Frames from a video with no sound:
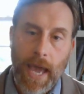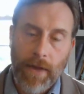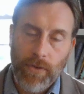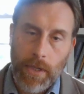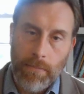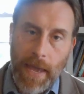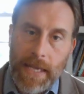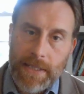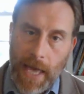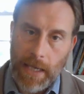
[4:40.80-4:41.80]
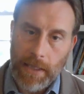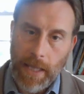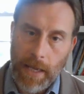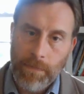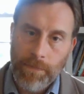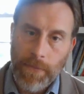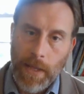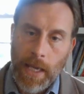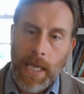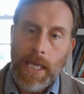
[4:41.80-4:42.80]
after he makes that claim,
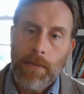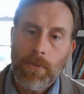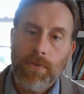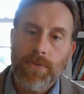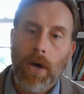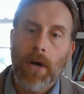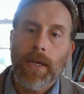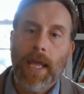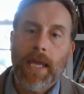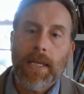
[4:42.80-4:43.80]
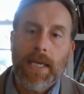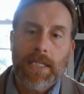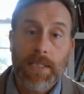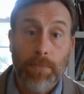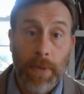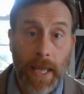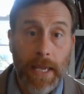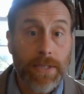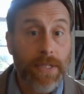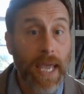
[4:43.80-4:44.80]
he moves on and
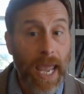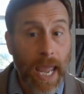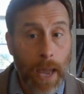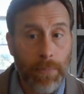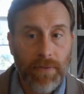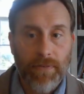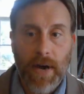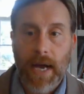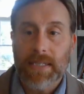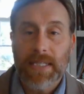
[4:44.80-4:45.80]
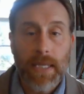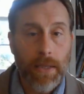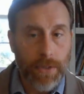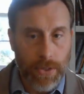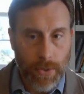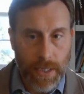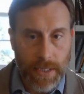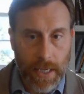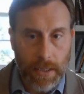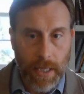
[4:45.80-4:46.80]
explains, amplifies, illustrates
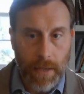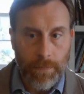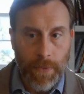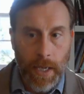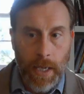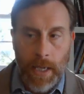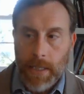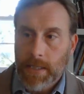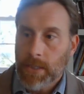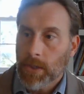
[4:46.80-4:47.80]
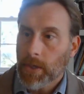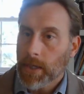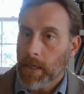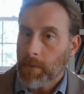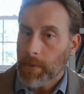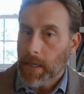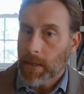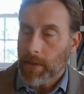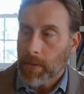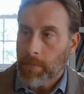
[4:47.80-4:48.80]
that claim. He says, look, in
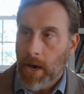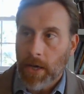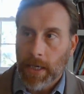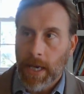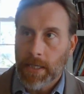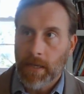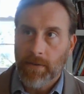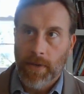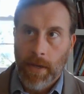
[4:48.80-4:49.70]
the American idea of